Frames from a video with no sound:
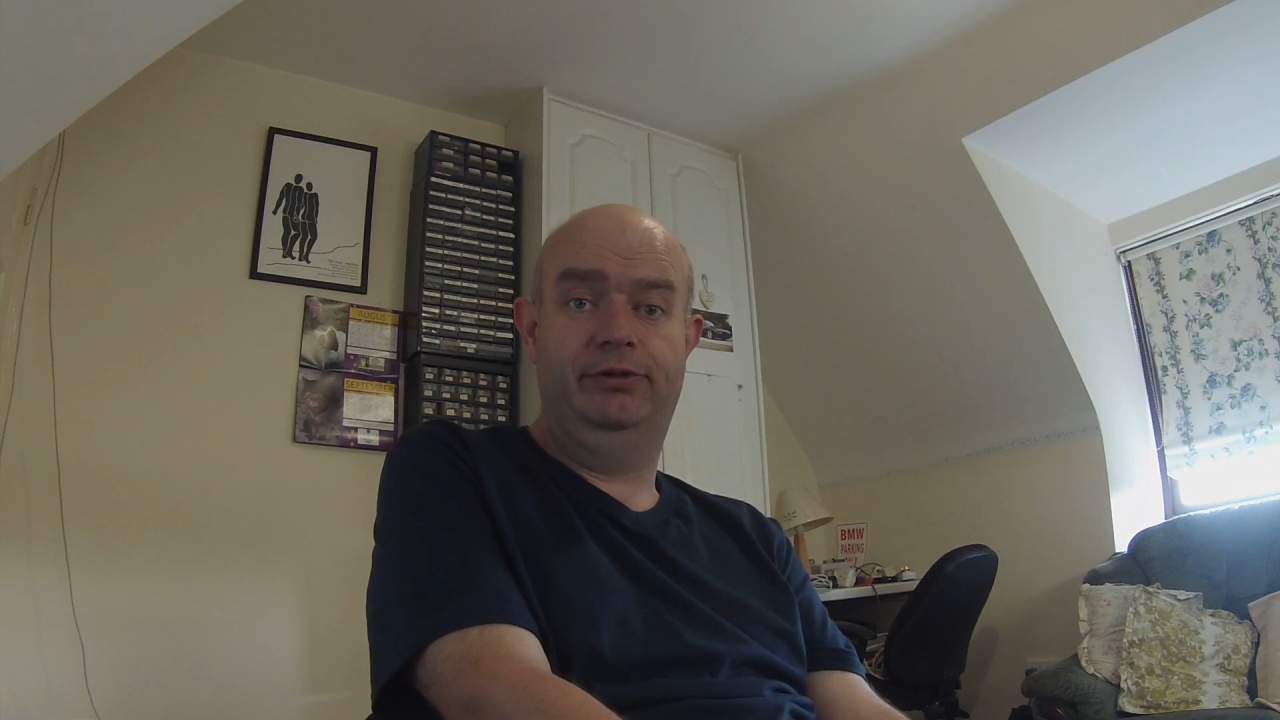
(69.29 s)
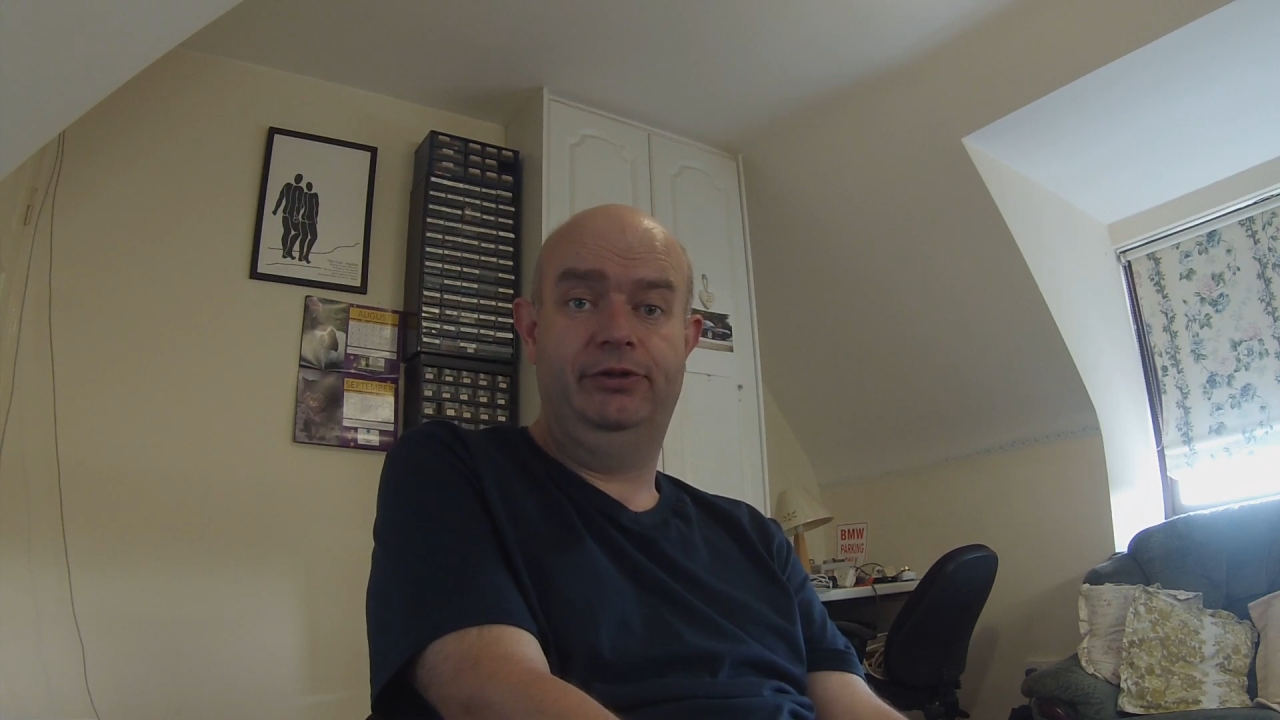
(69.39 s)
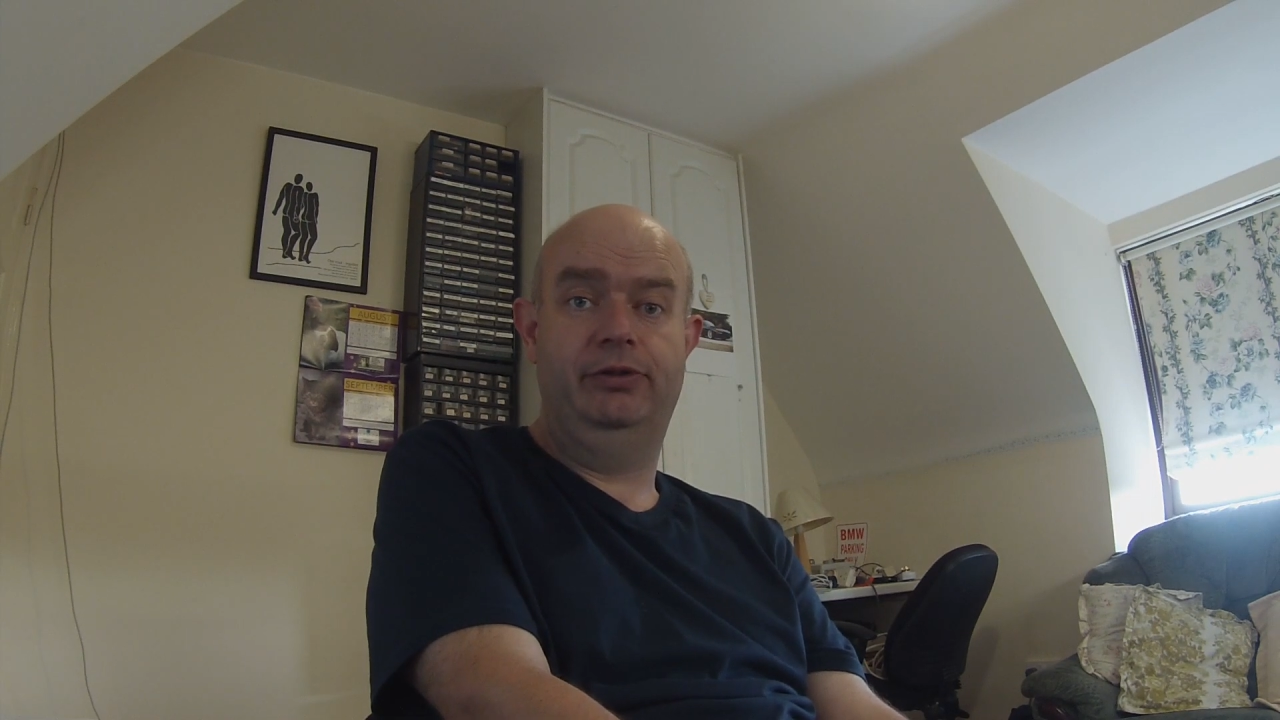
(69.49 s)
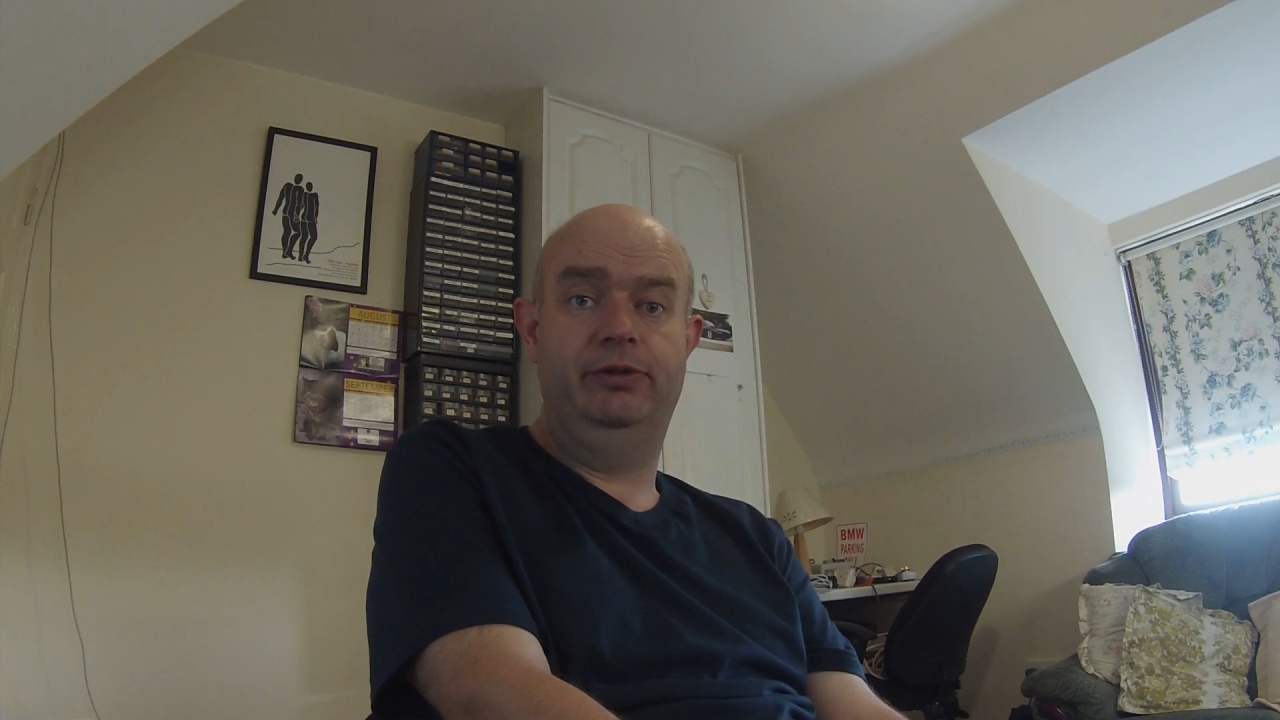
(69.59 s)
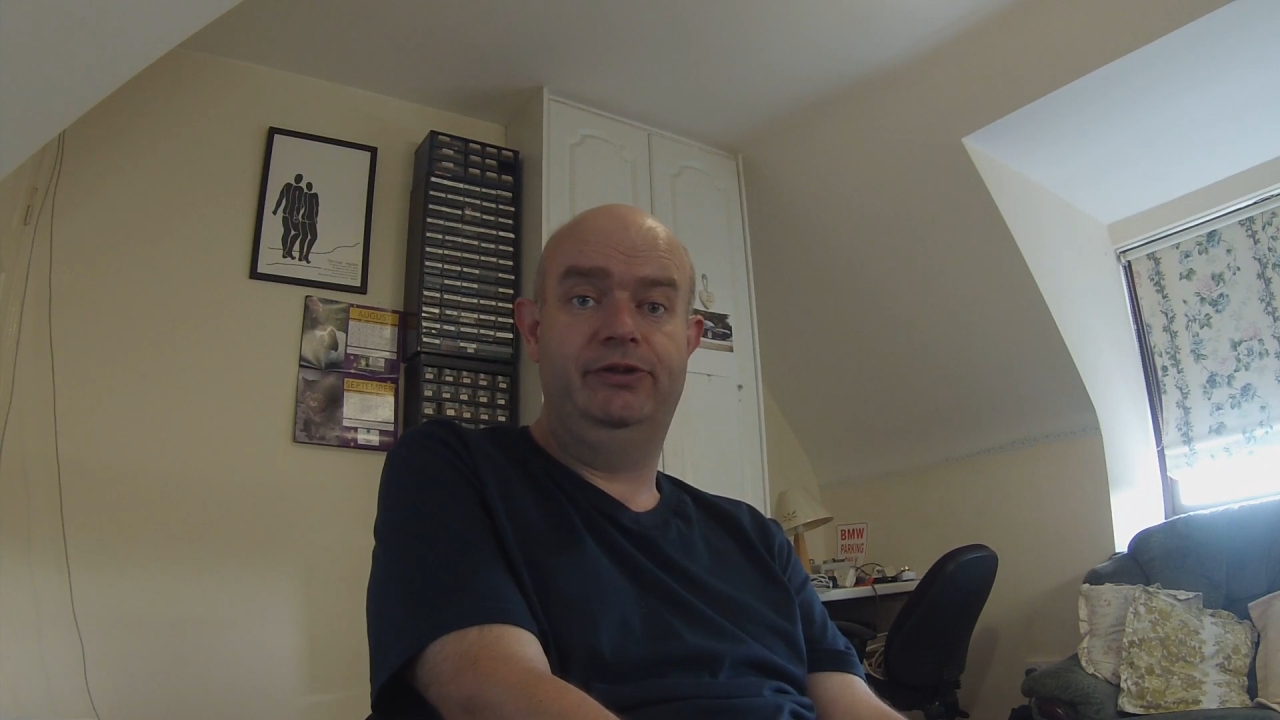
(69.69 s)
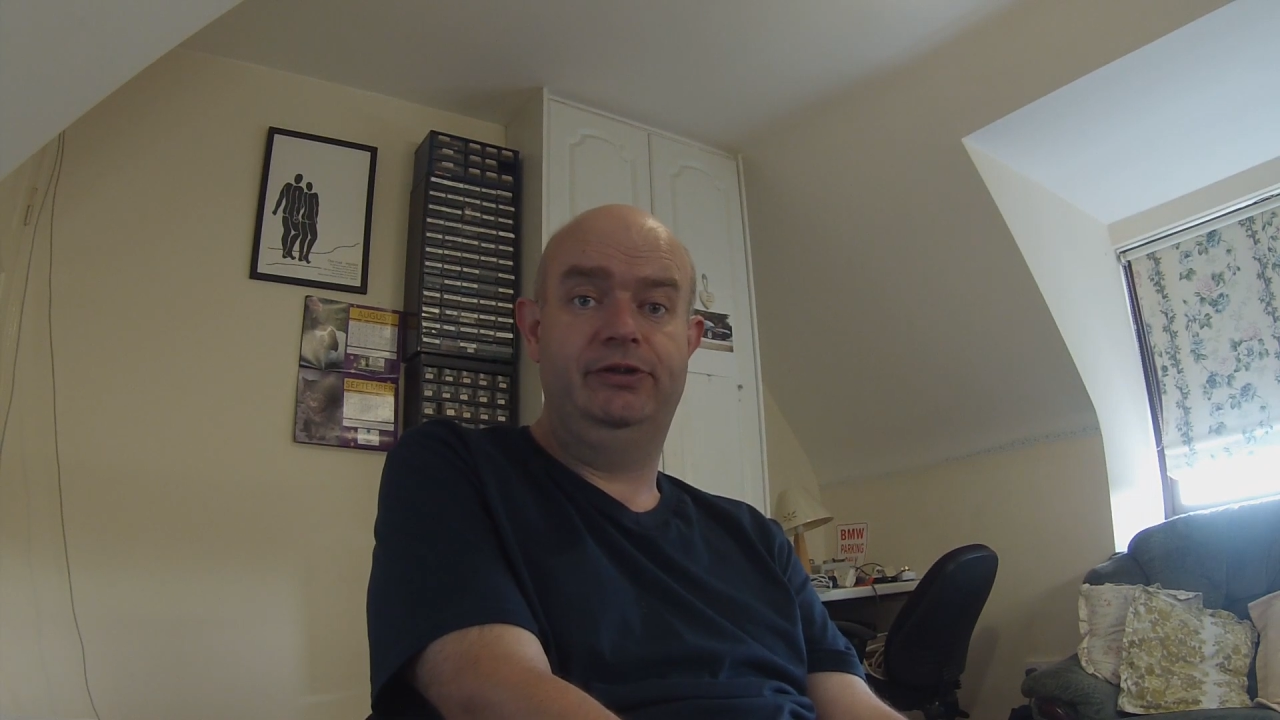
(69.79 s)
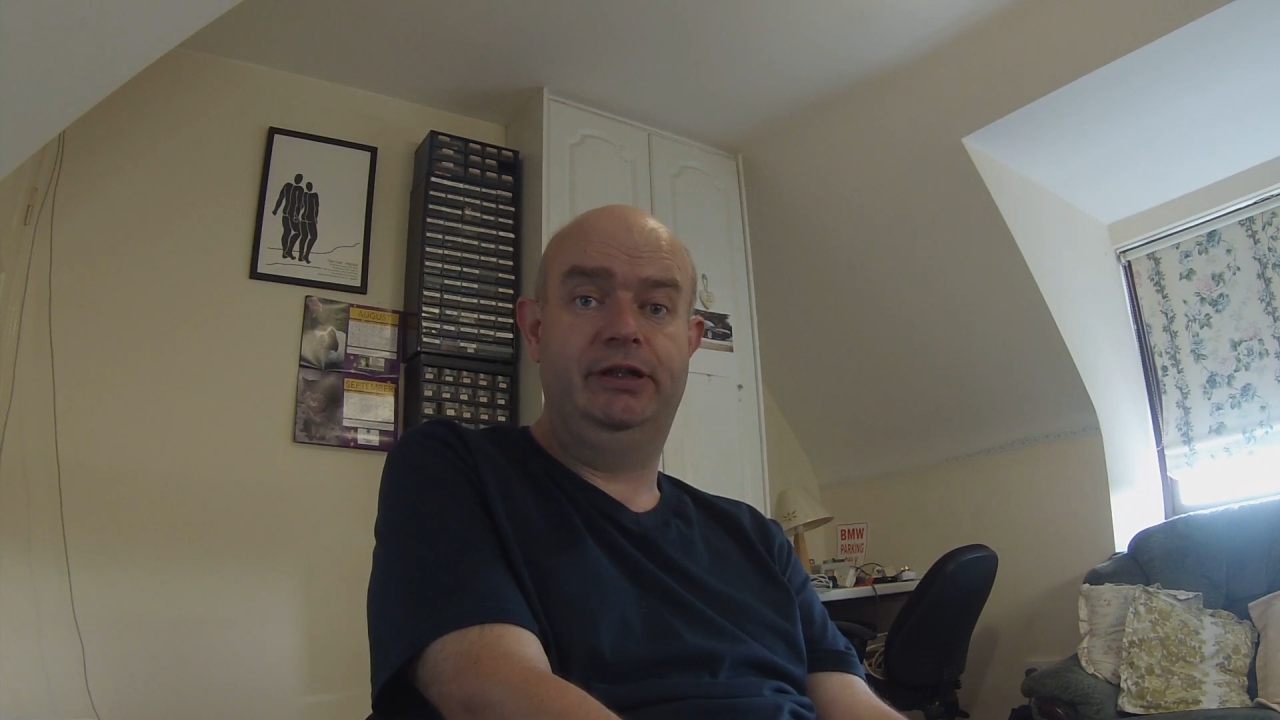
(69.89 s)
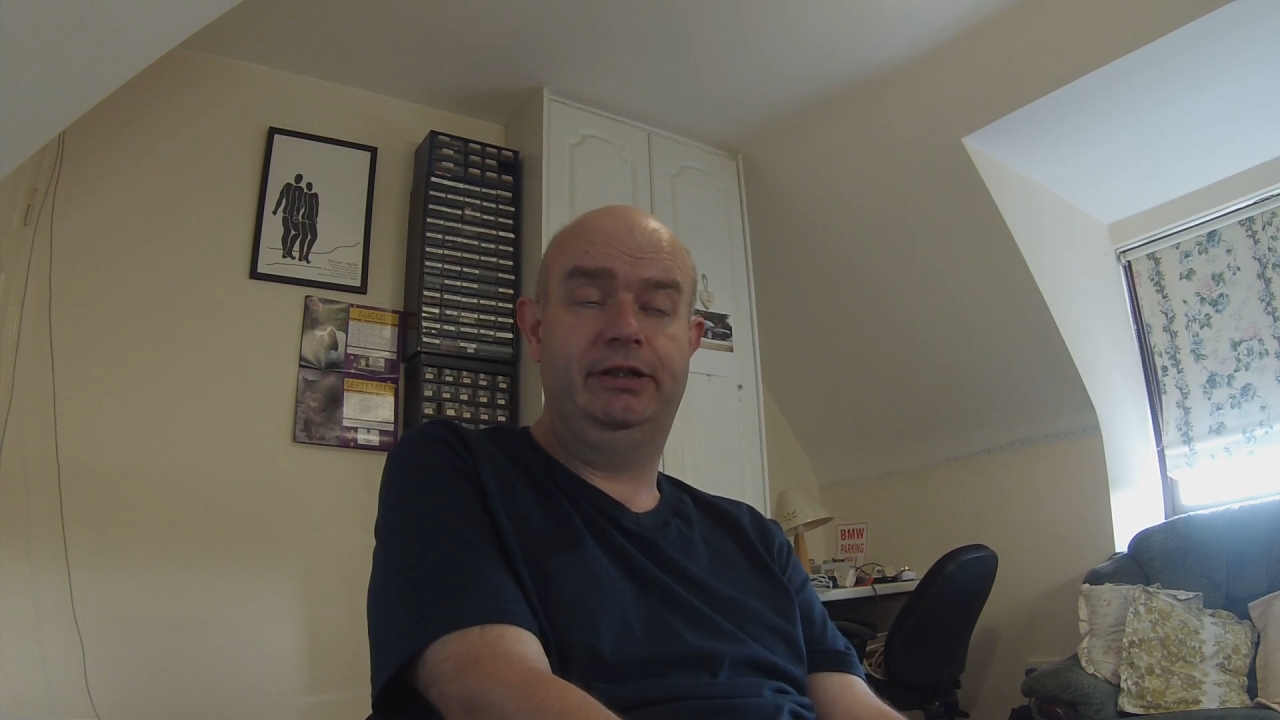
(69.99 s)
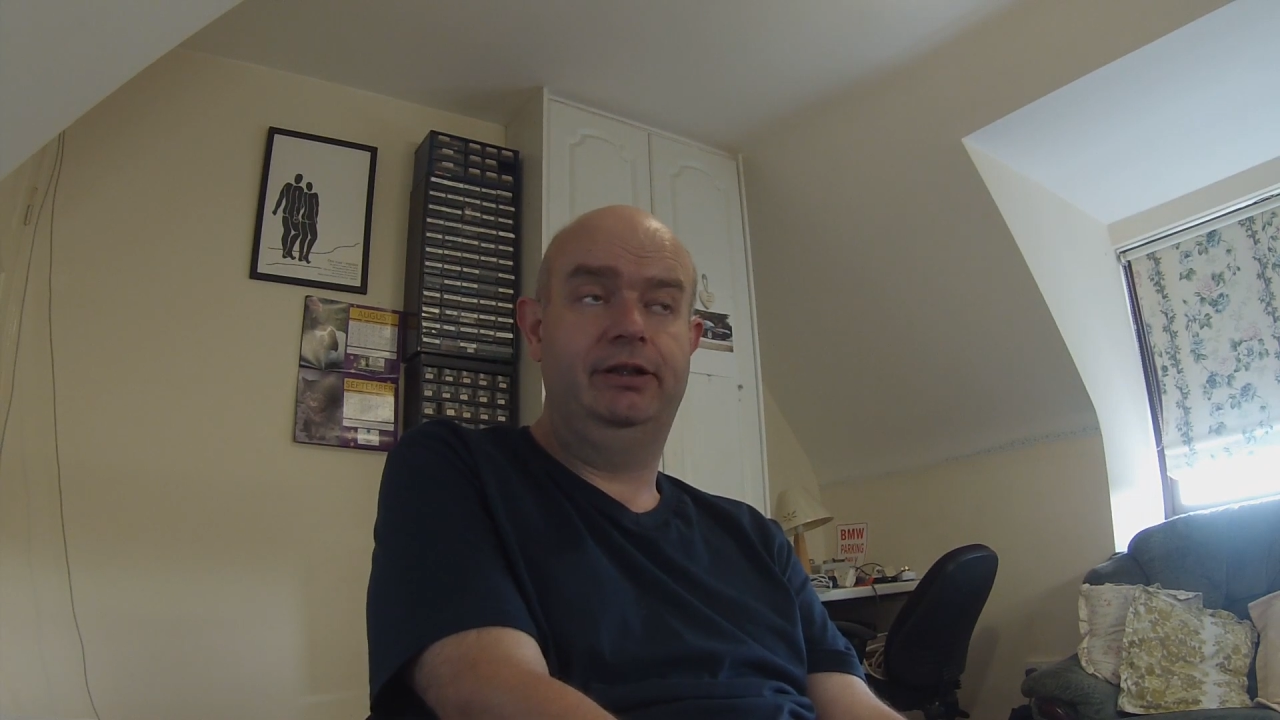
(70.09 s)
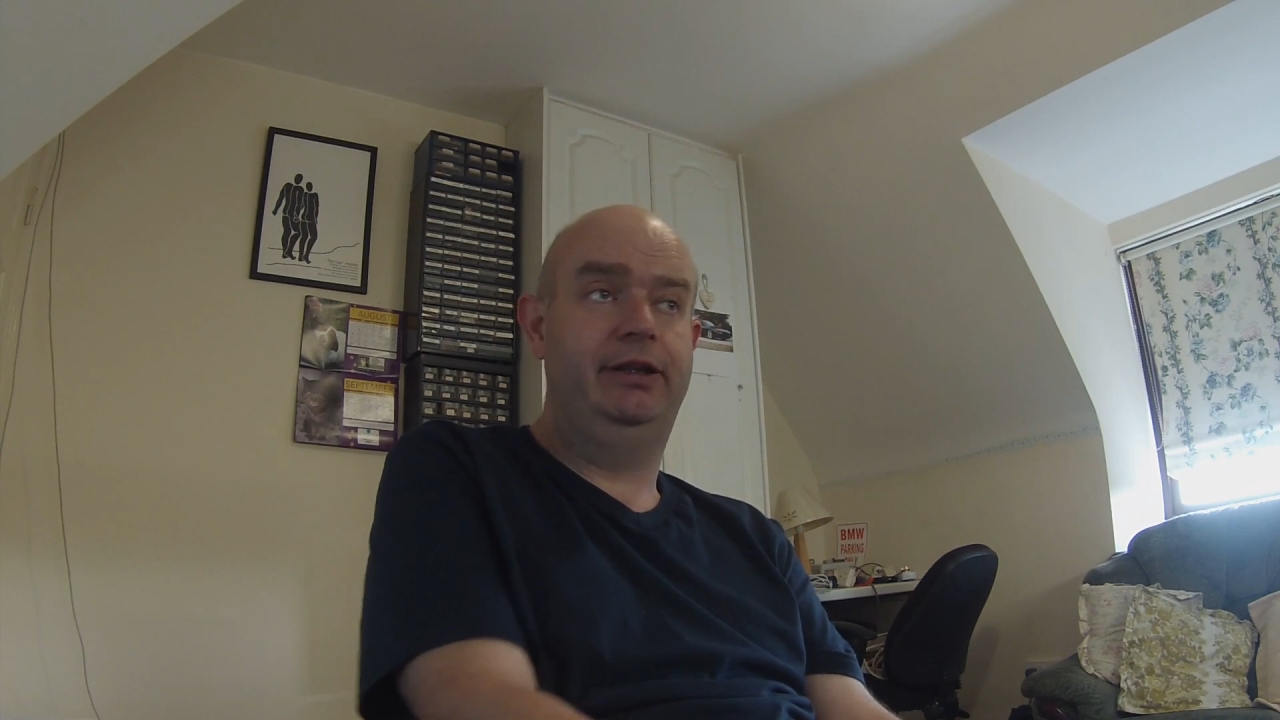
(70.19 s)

So it's not